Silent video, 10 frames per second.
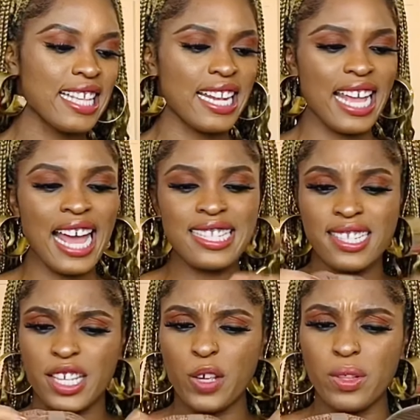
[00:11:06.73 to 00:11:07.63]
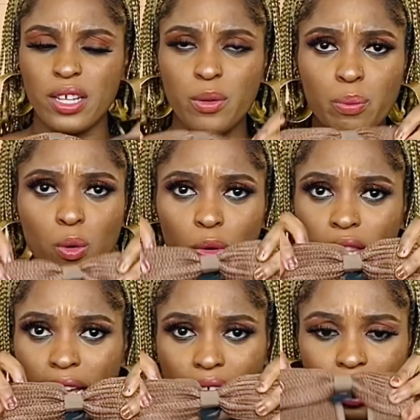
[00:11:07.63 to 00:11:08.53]
it has this cute little bow
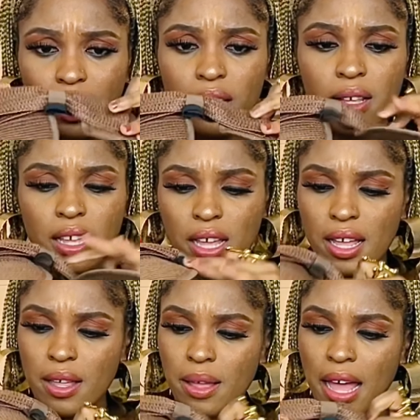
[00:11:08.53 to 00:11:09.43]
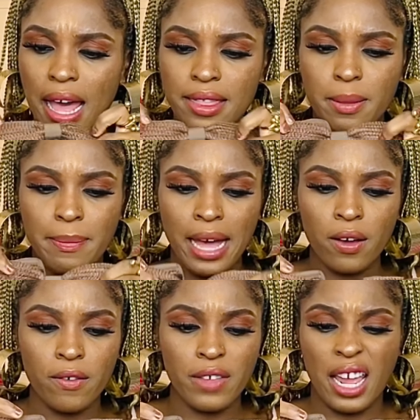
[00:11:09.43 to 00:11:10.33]
thing at the back
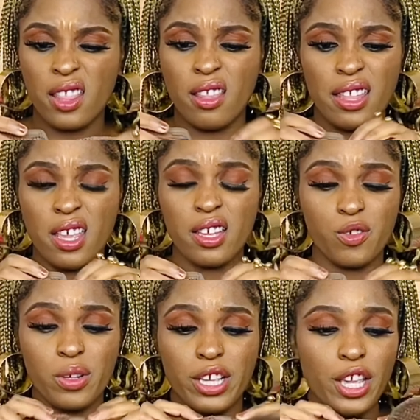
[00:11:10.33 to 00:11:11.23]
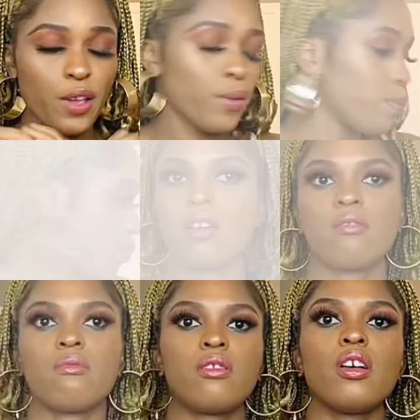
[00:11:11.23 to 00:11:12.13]
of it. I think it's really cute.
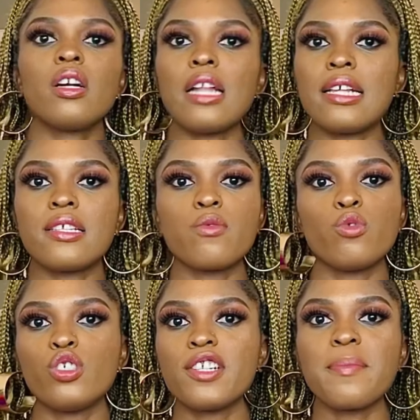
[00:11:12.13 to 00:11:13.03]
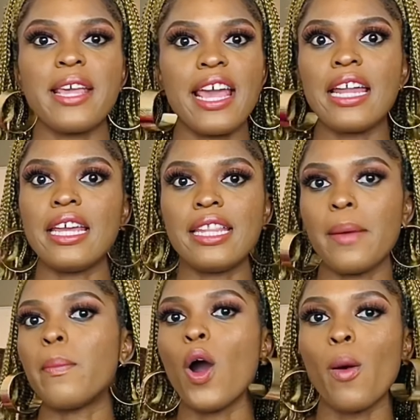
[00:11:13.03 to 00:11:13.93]
Sunglasses will just make anything
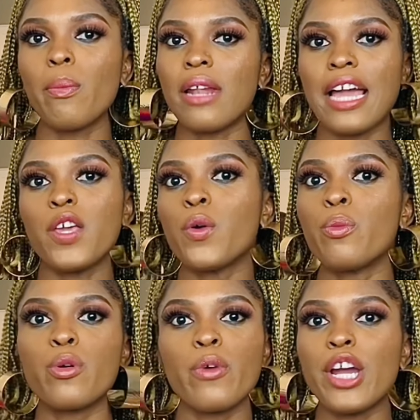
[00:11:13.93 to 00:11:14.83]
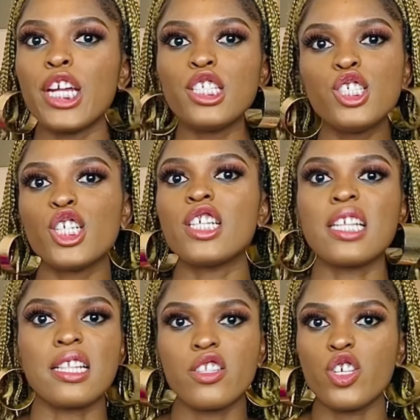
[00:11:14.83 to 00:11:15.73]
pop. Like you could be wearing jeans
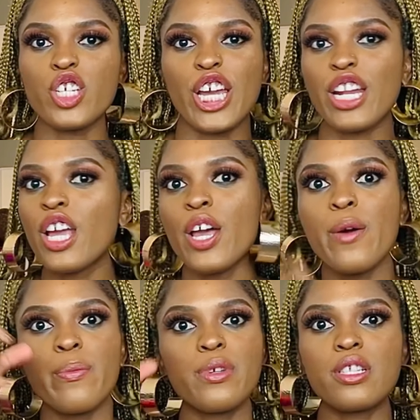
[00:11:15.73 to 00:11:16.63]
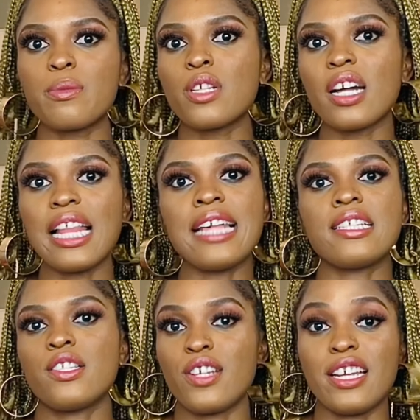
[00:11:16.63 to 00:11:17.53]
and t-shirt, put some sunglasses
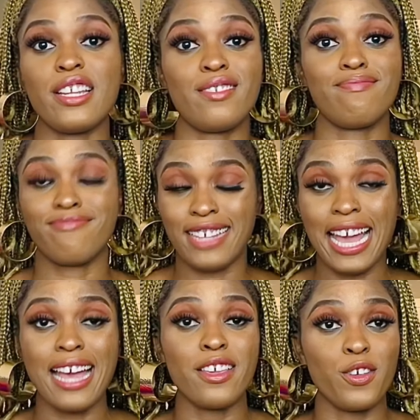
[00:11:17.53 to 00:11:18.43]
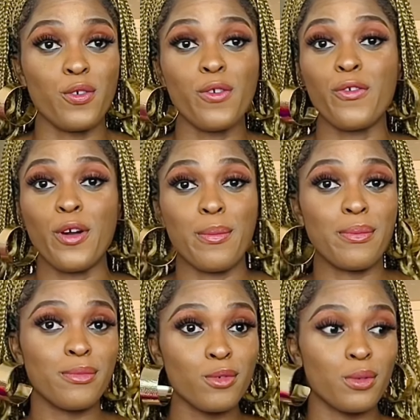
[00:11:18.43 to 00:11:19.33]
on, and yeah, you go from
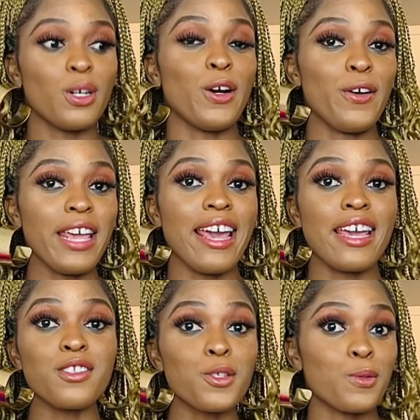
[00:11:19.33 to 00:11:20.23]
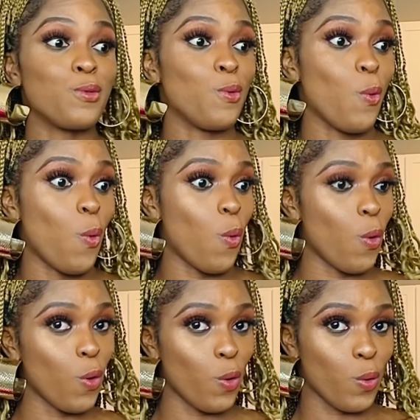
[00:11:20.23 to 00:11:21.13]
okay to
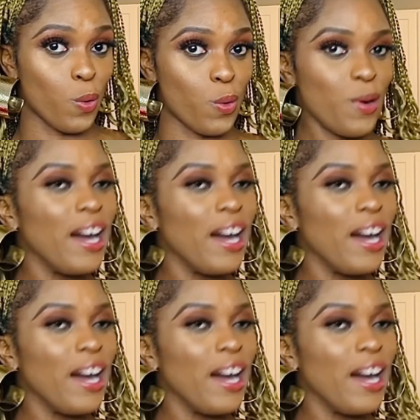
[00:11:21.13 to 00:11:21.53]
oh.